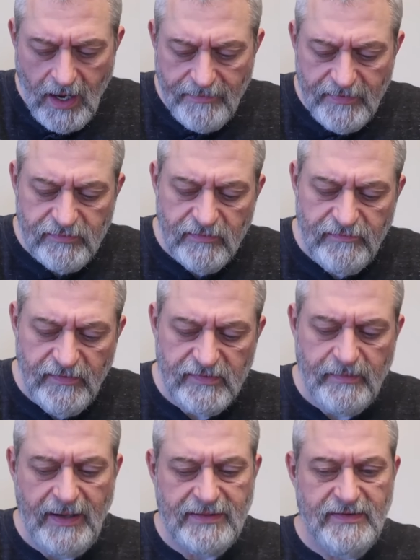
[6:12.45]
This one feels
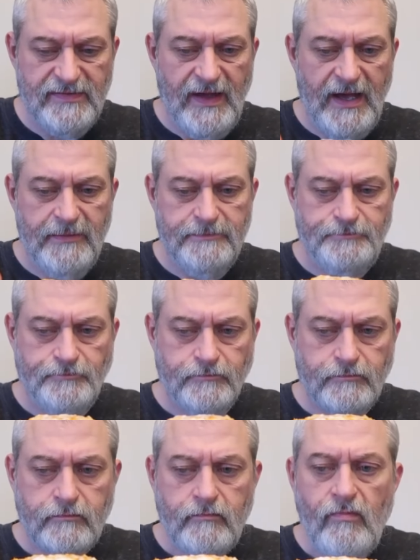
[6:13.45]
about the same.
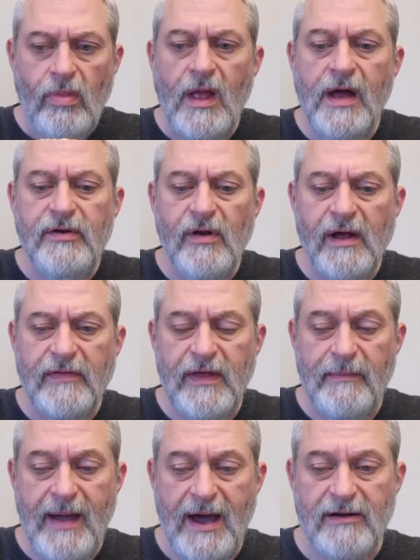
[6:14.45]
I do like the
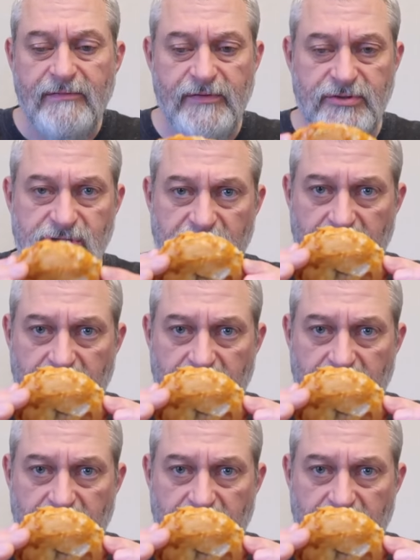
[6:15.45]
amount of food you get.